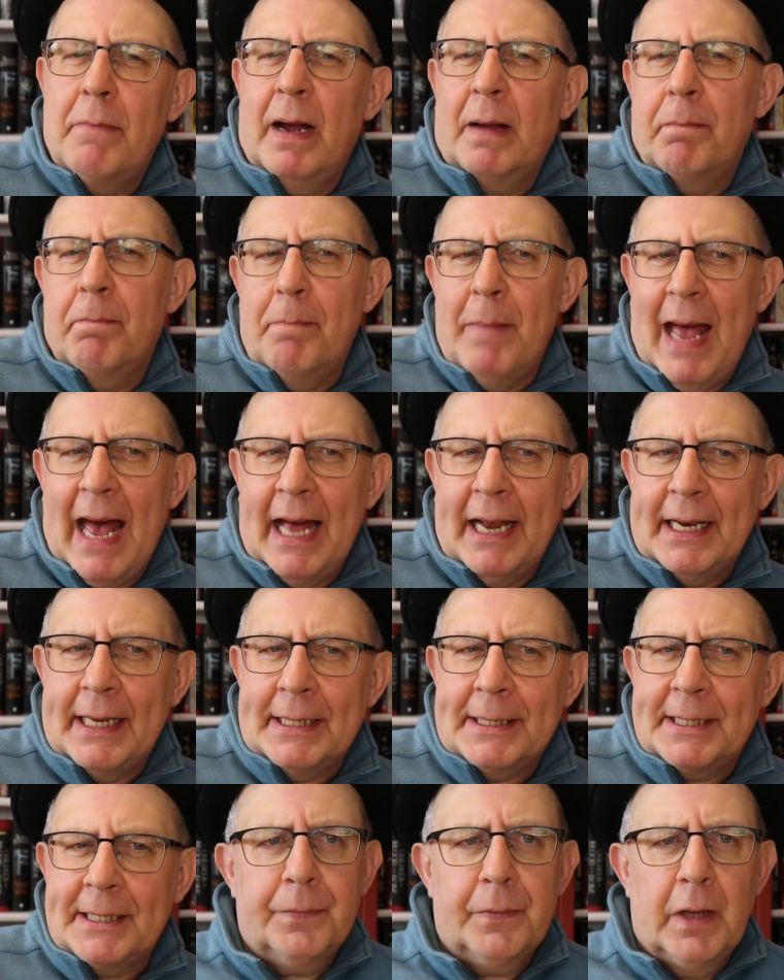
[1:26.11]

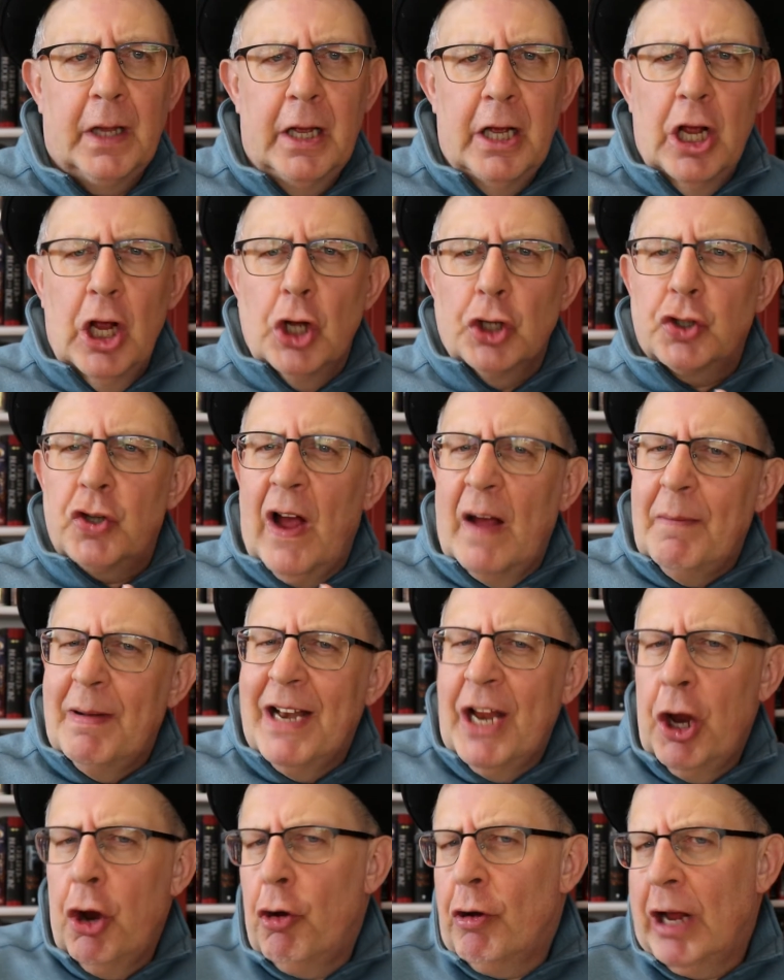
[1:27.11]
McManus. So I've
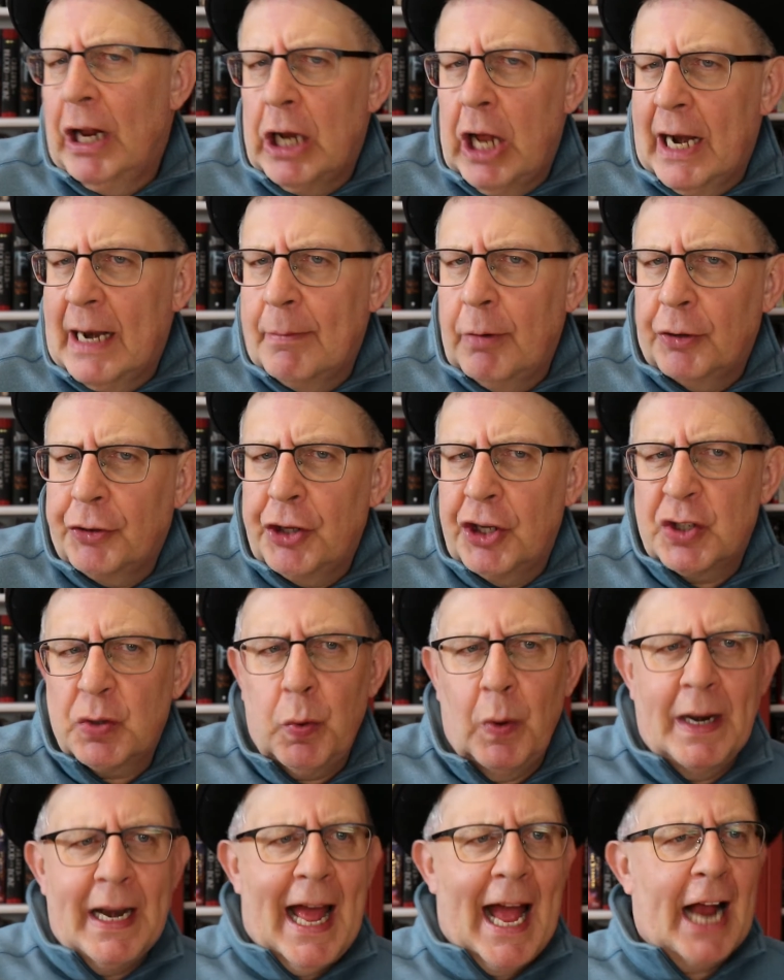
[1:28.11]
been hearing a lot about
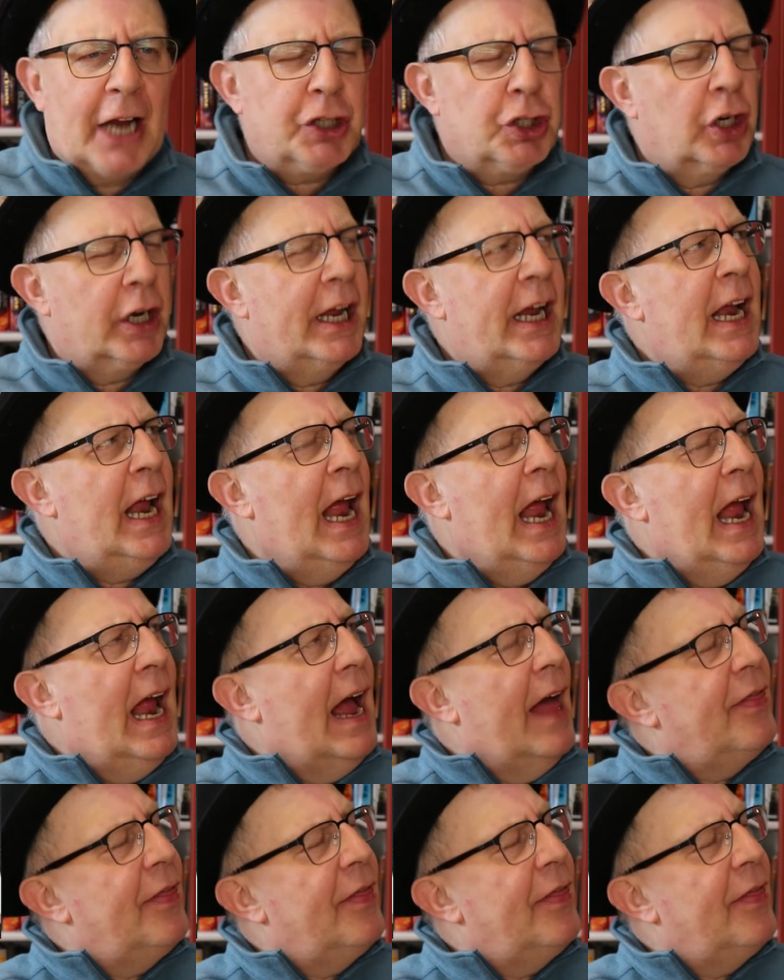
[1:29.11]
this one, actually.